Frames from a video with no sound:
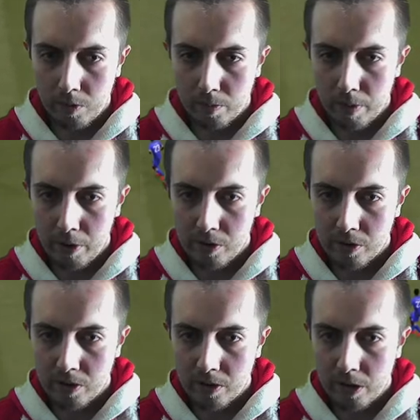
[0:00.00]

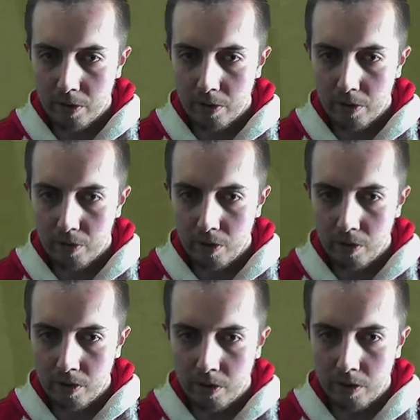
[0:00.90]
Maradona going on through.
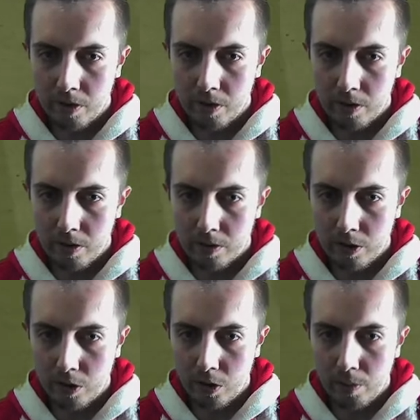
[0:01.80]
It's a
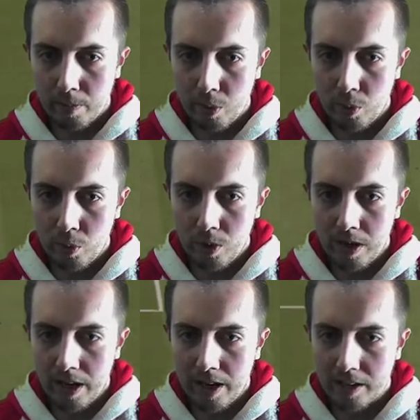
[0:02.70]
good ball,
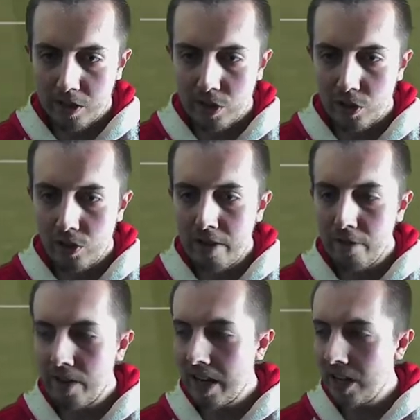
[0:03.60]
and it's a great
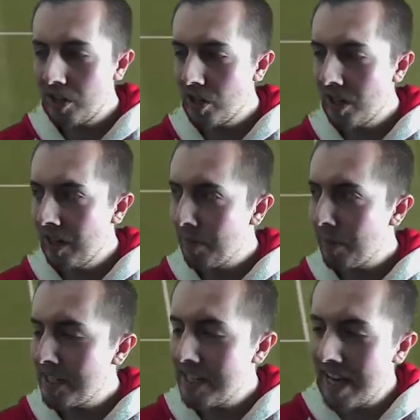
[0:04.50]
finish by
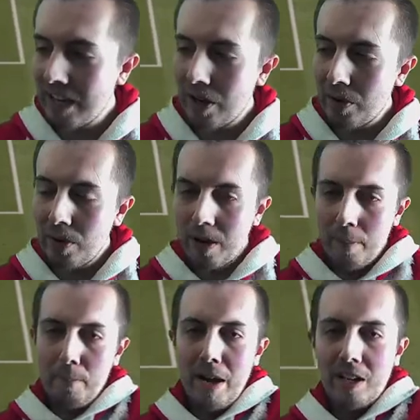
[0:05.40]
Diego
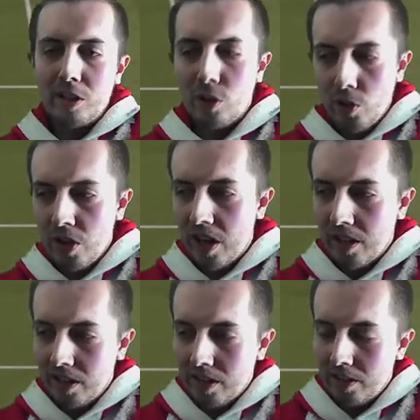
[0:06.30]
Maradona.
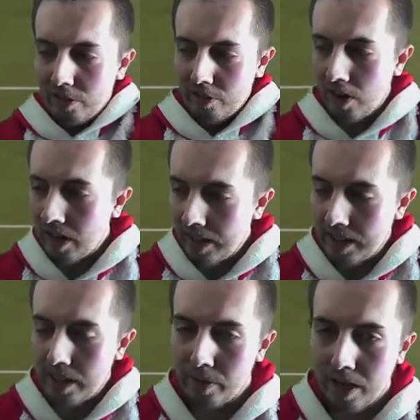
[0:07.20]
Finally,
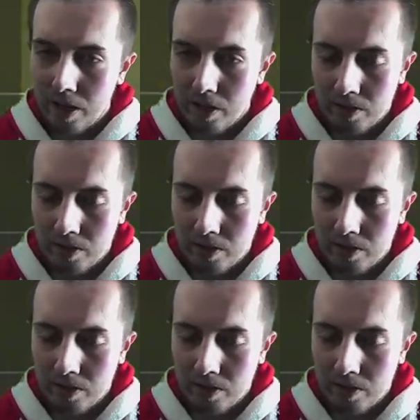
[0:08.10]
there we go.